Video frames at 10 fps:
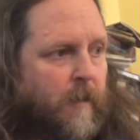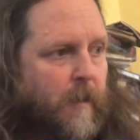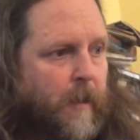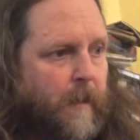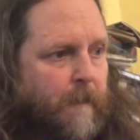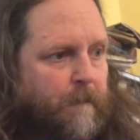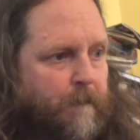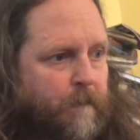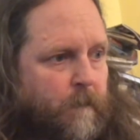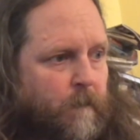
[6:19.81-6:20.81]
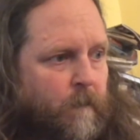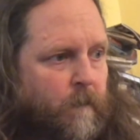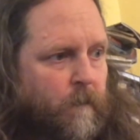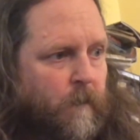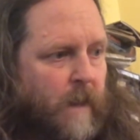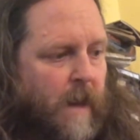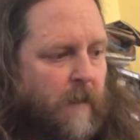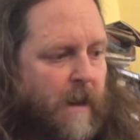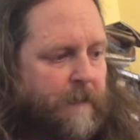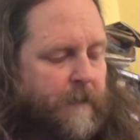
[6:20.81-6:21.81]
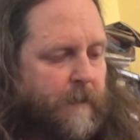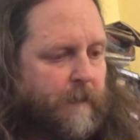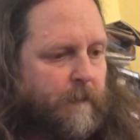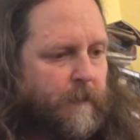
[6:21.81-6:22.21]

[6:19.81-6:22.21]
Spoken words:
I'll have to